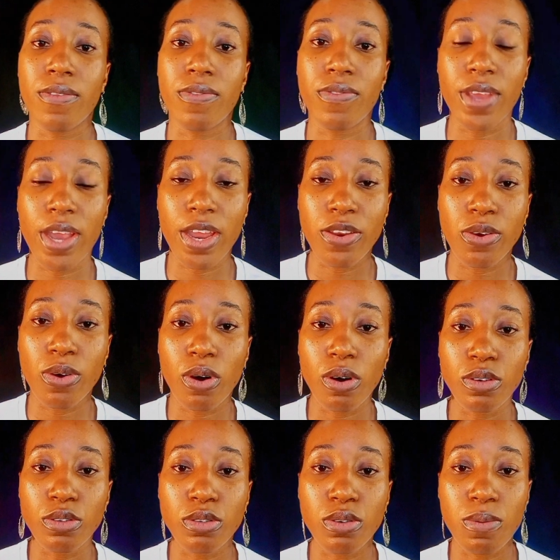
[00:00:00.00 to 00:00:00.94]
Then you
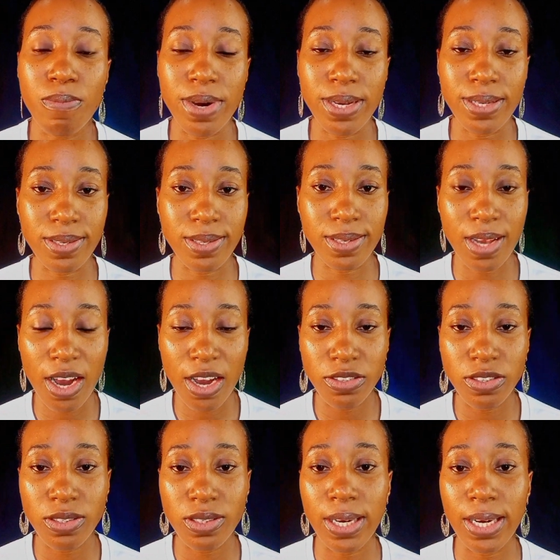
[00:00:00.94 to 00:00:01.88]
also
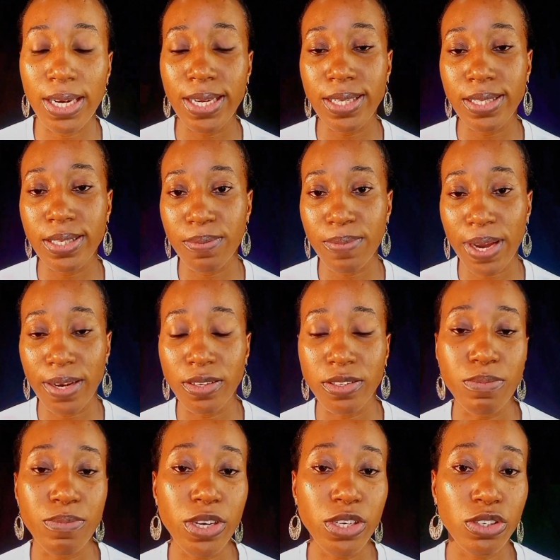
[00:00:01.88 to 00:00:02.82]
massage it little by little.